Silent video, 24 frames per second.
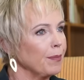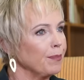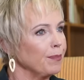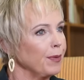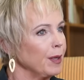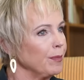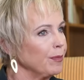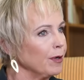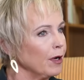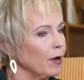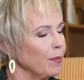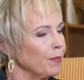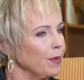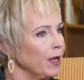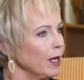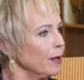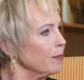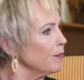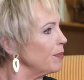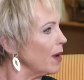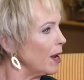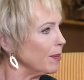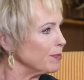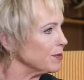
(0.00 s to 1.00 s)
people are
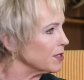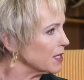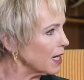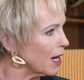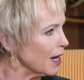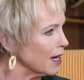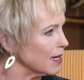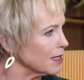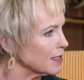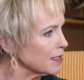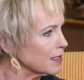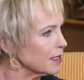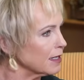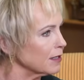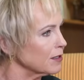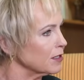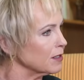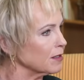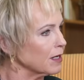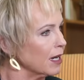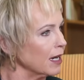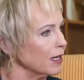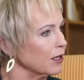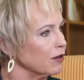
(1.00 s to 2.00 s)
being baptized.
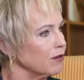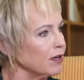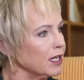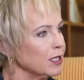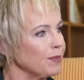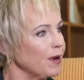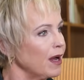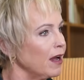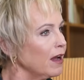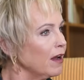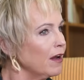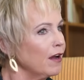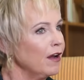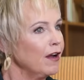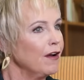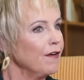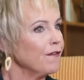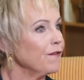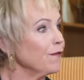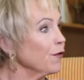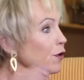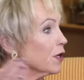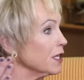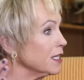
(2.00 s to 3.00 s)
It's increased by
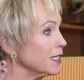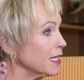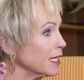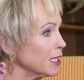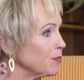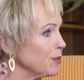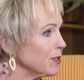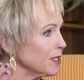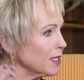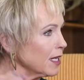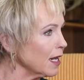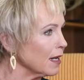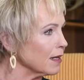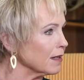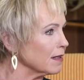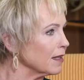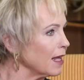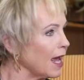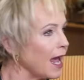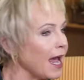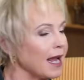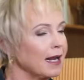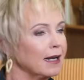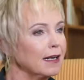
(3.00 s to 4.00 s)
46%.
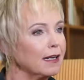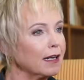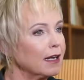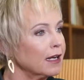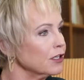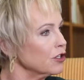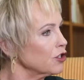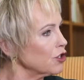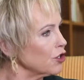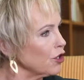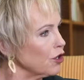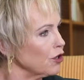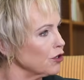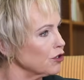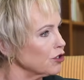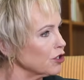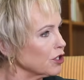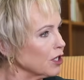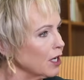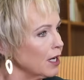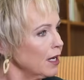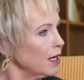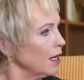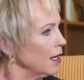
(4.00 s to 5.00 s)
The Anglican
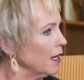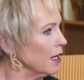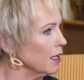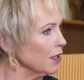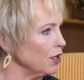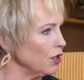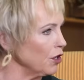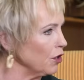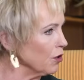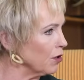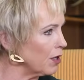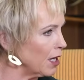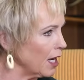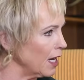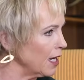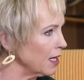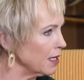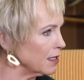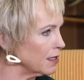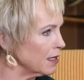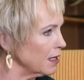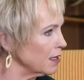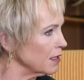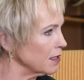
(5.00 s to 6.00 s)
Church in the
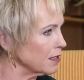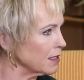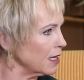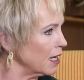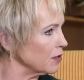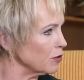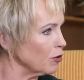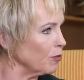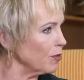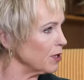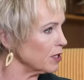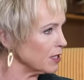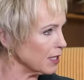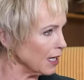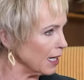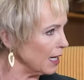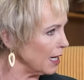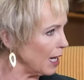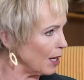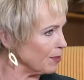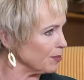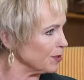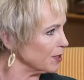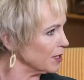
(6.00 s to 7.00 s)
UK has almost
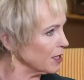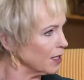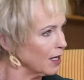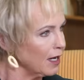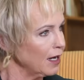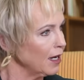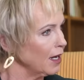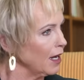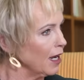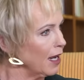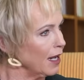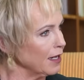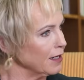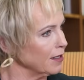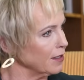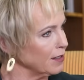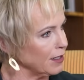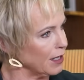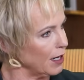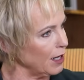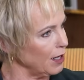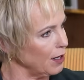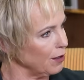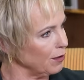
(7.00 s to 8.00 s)
collapsed,
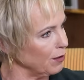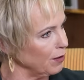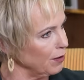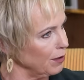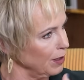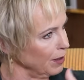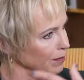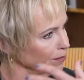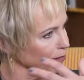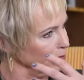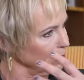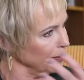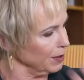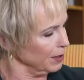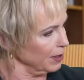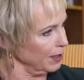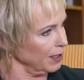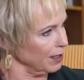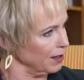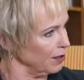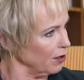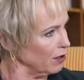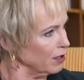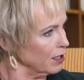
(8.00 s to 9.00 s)
and
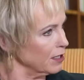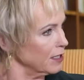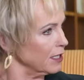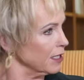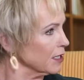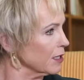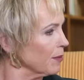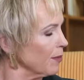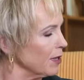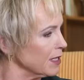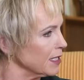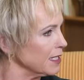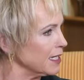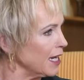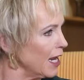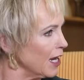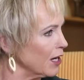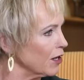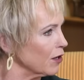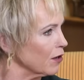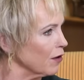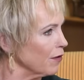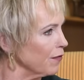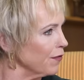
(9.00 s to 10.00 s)
Catholicism has
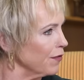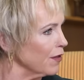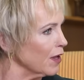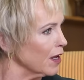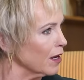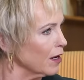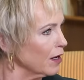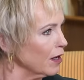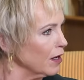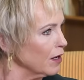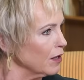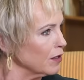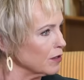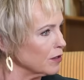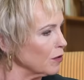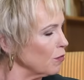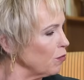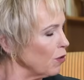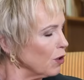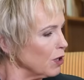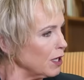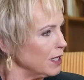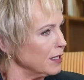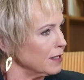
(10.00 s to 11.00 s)
taken off there. So
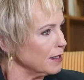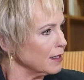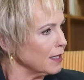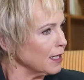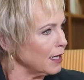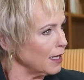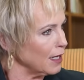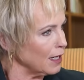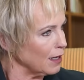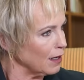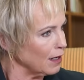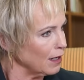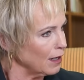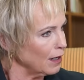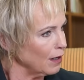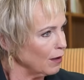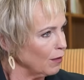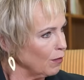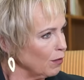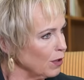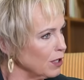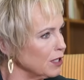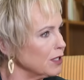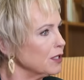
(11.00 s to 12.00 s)
what is the
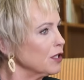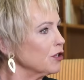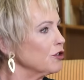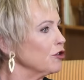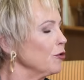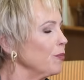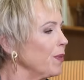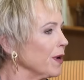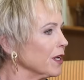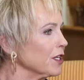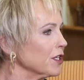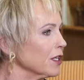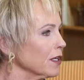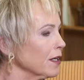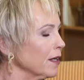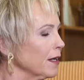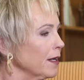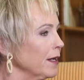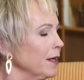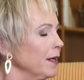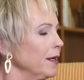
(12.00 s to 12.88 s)
true picture?